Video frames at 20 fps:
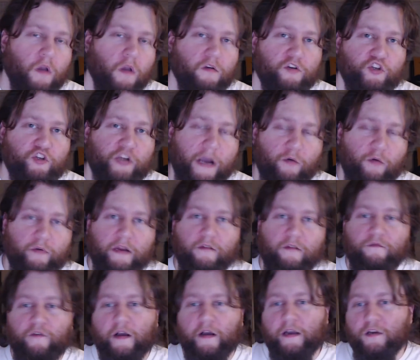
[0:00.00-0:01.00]
Shouting
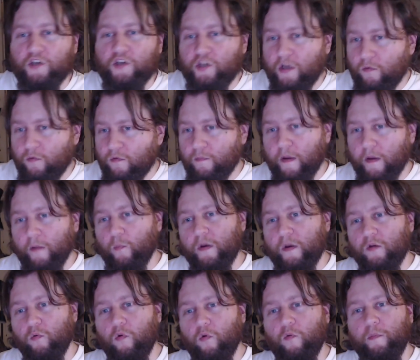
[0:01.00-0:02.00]
and fucking shit with my
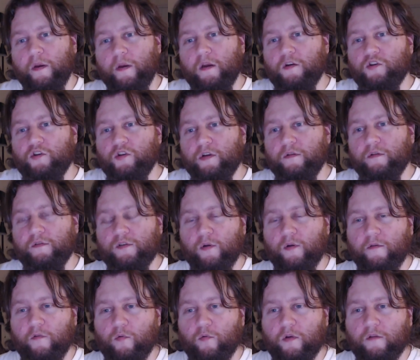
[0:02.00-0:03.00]
window open and shit so
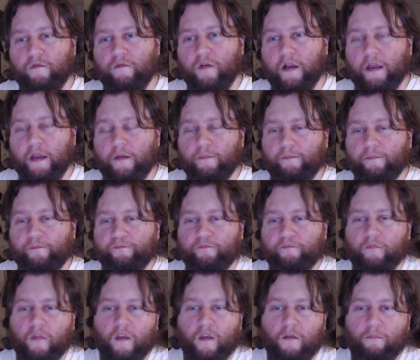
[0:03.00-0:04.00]
everyone could fucking
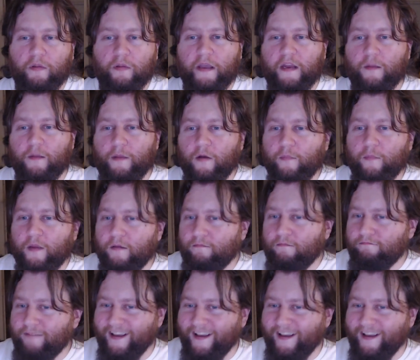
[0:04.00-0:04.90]
complain about me.